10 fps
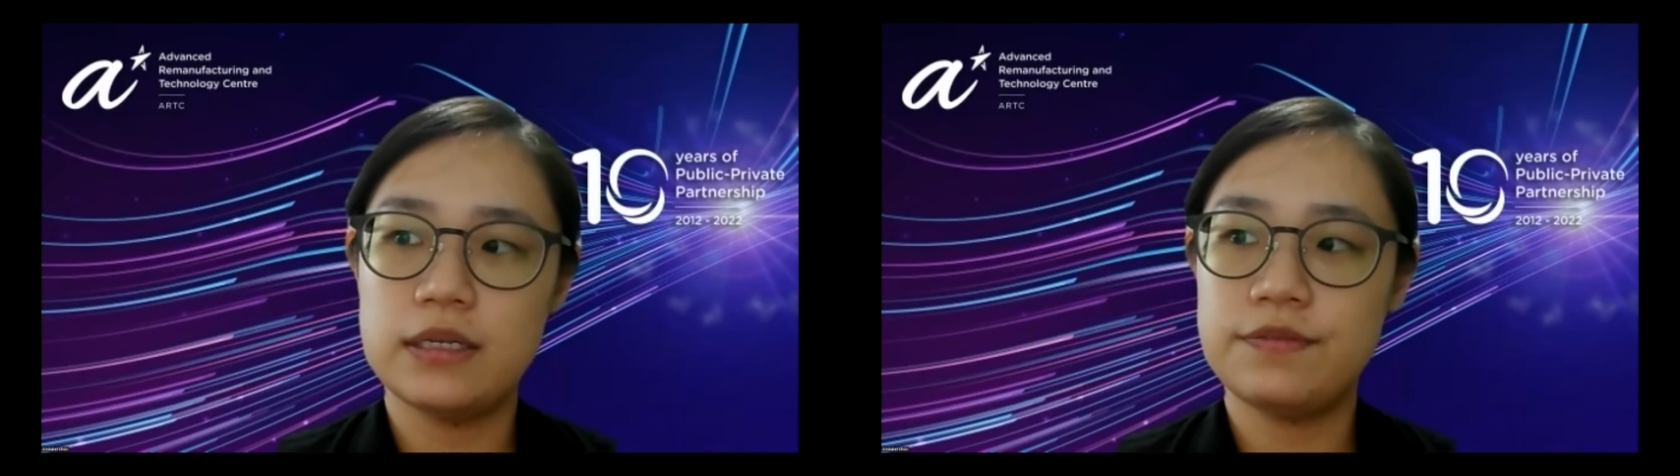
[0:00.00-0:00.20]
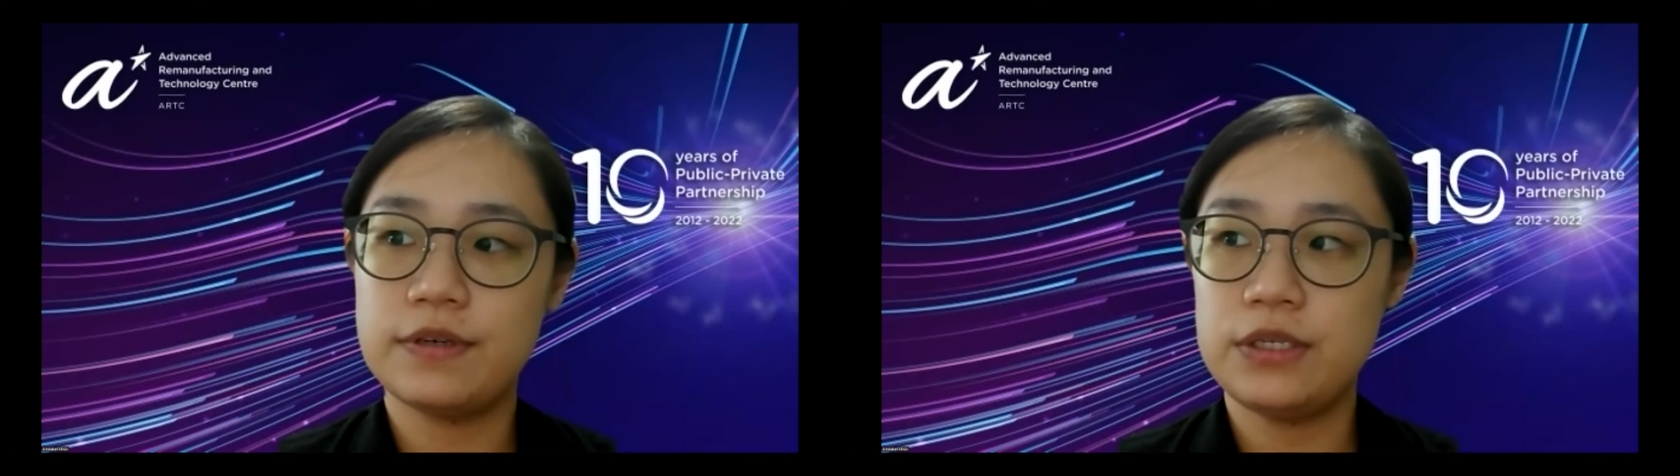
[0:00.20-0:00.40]

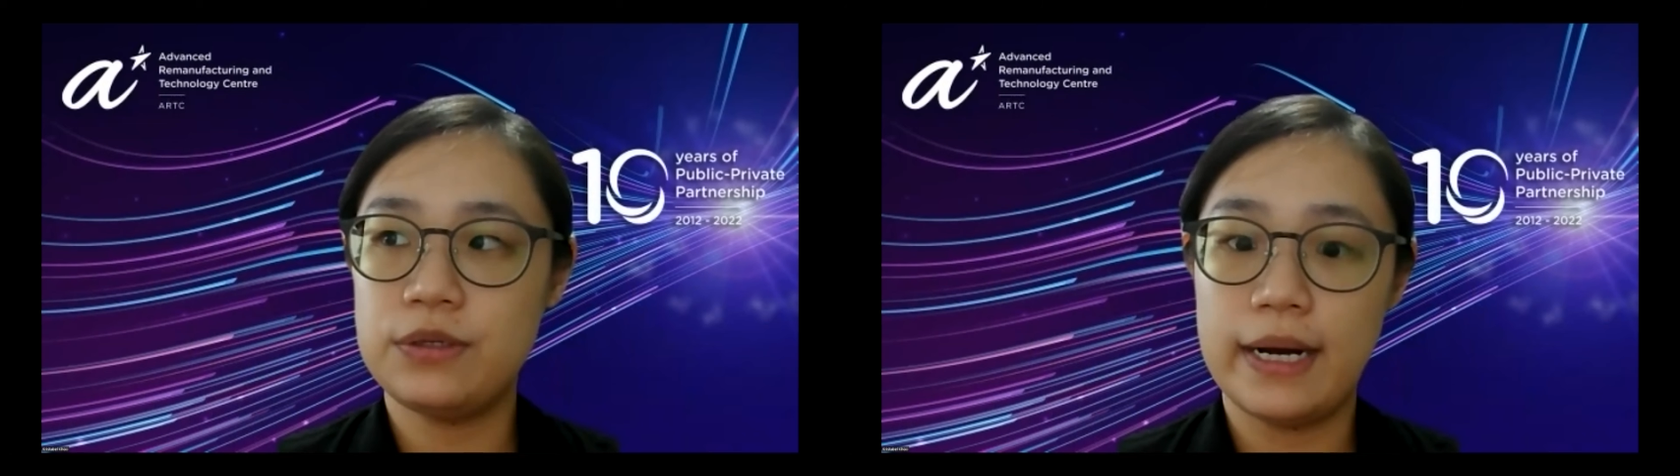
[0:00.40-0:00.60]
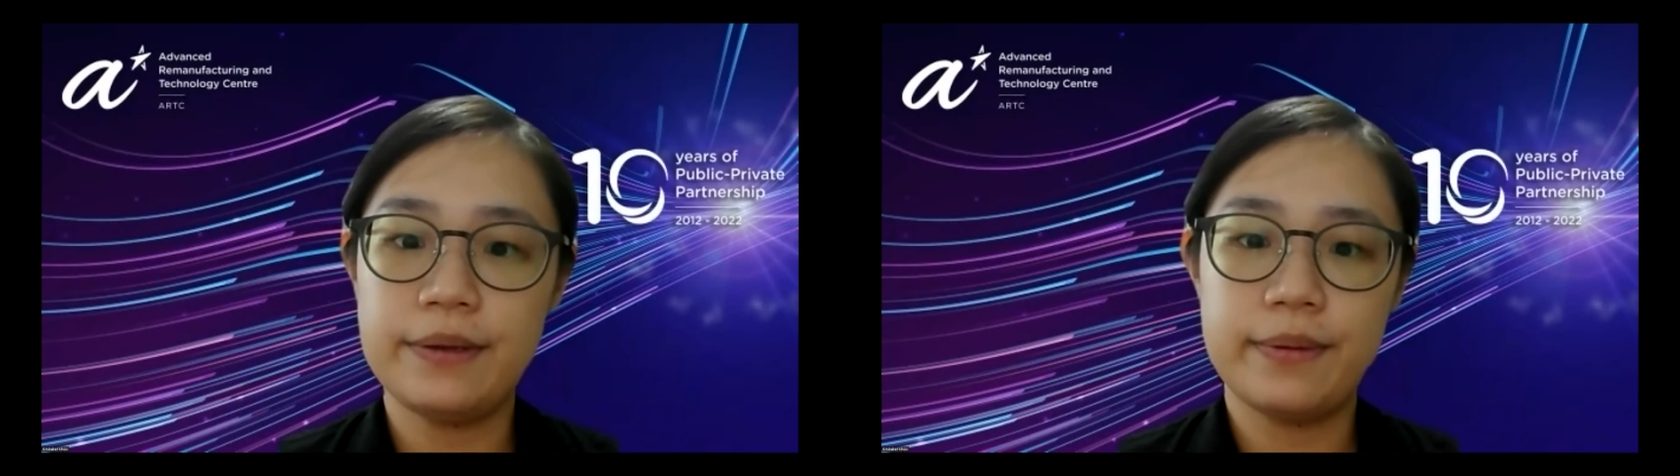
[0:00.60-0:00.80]
even
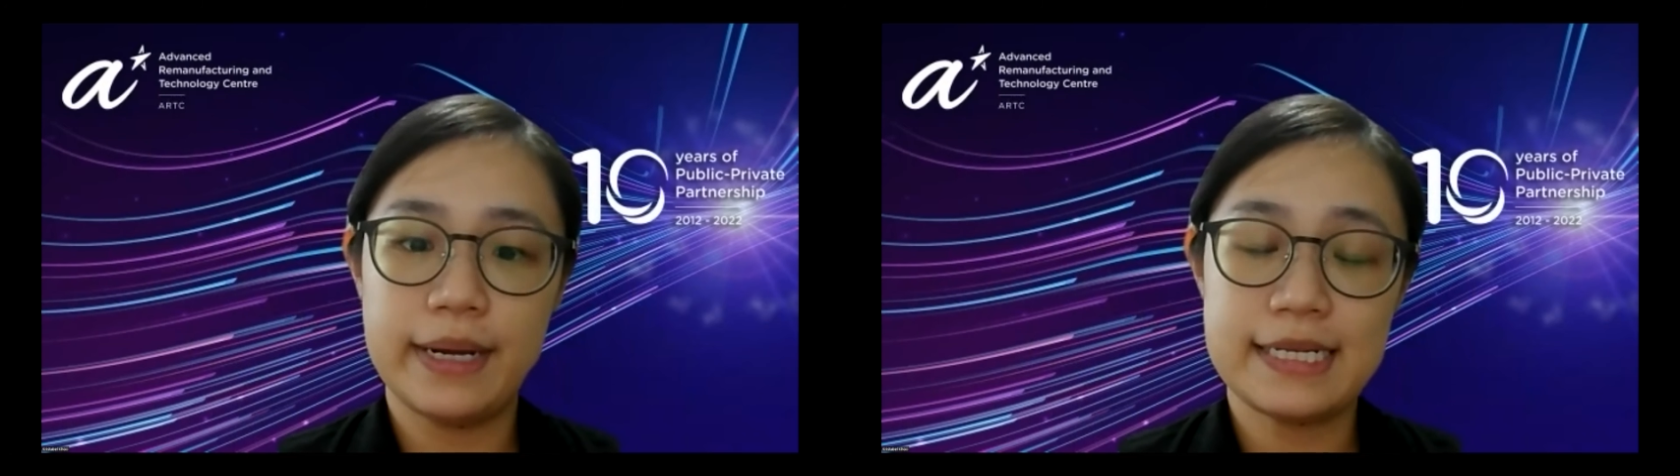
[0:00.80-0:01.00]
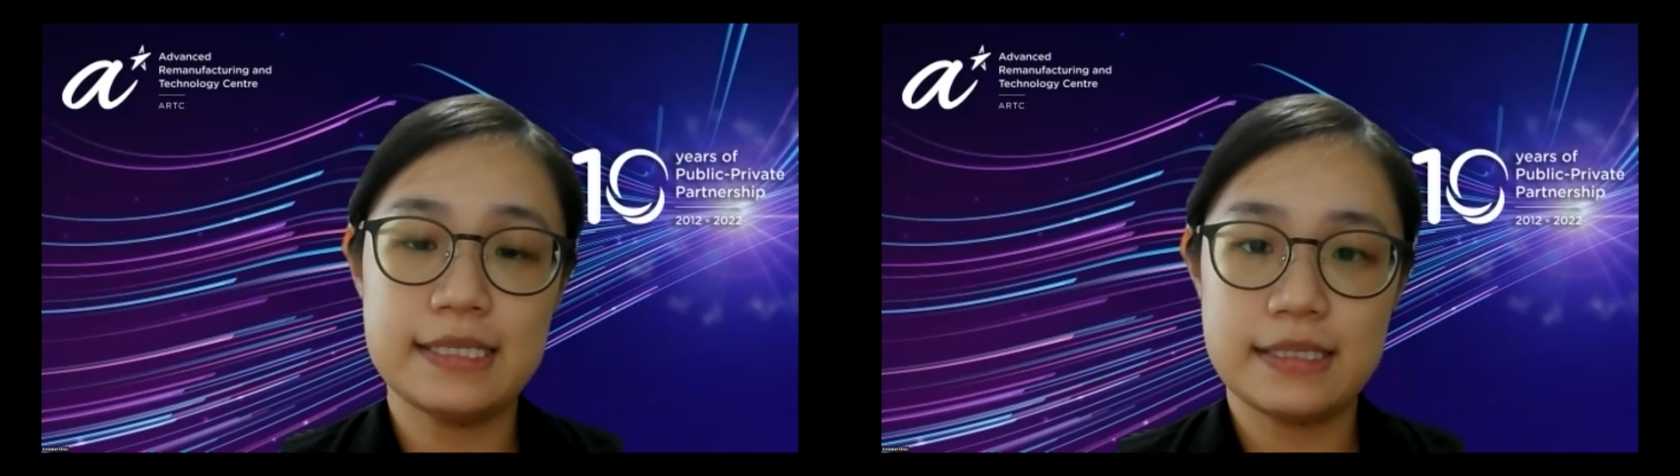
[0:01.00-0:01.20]
UI
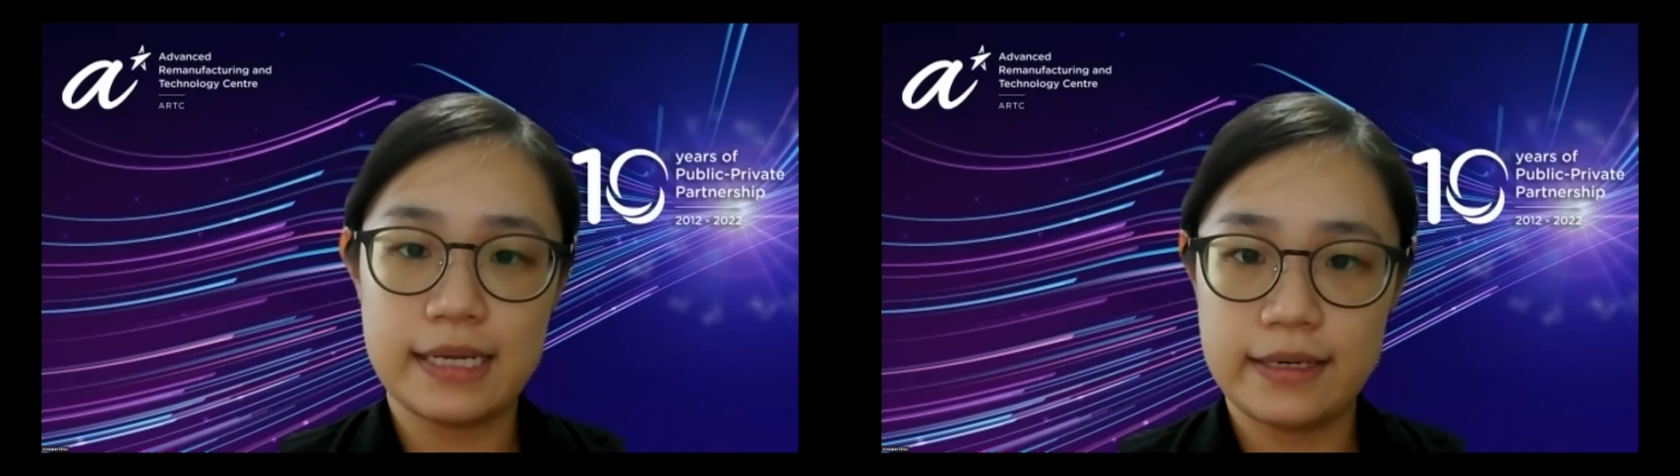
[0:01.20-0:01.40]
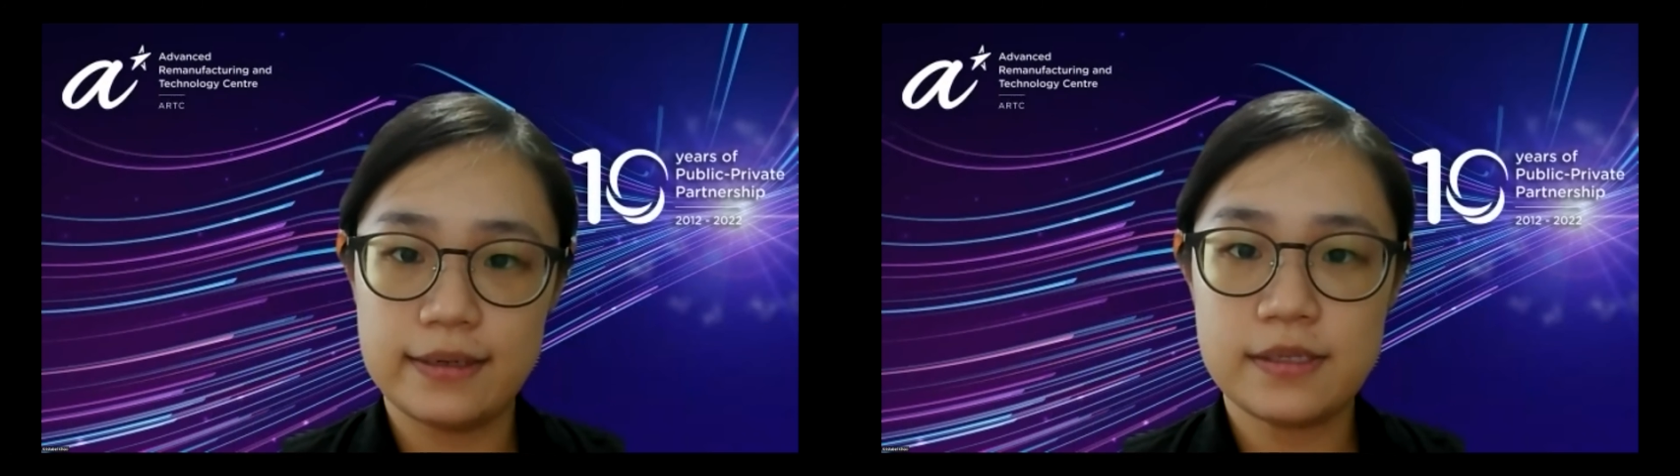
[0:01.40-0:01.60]
UX
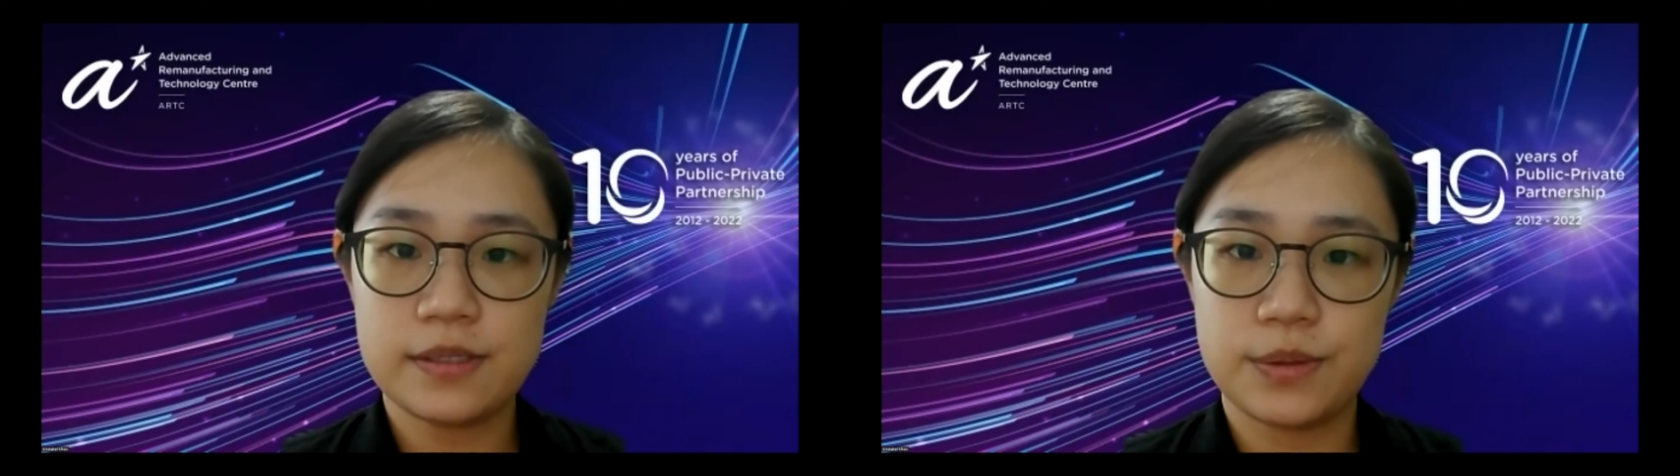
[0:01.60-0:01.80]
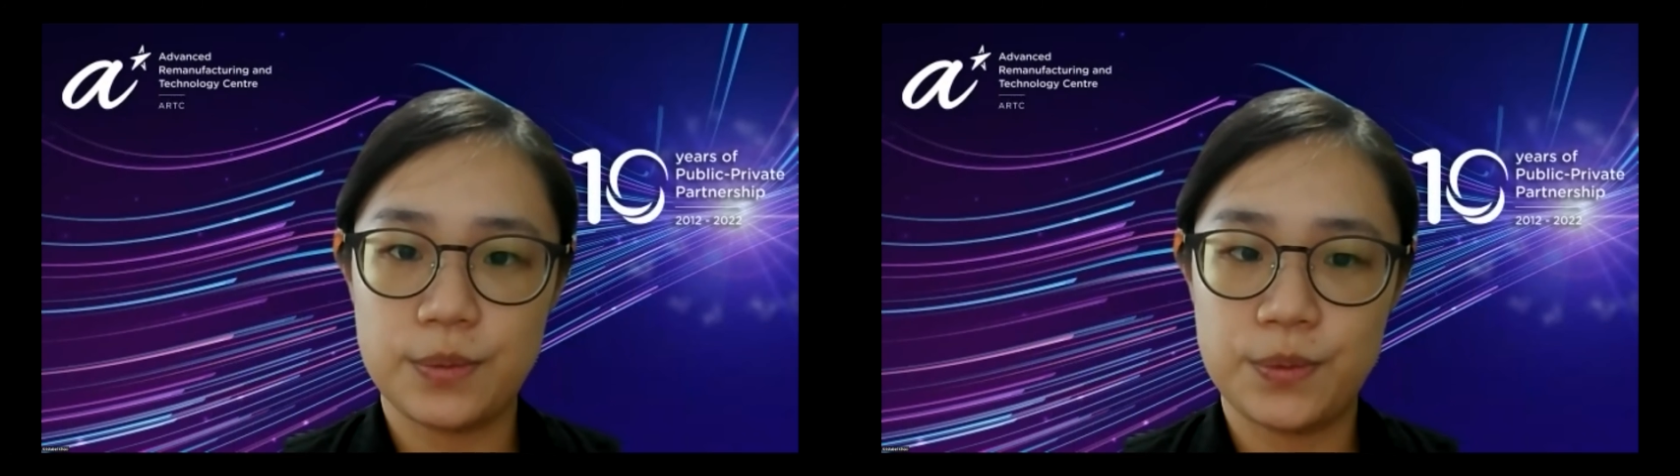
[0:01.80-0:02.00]
designers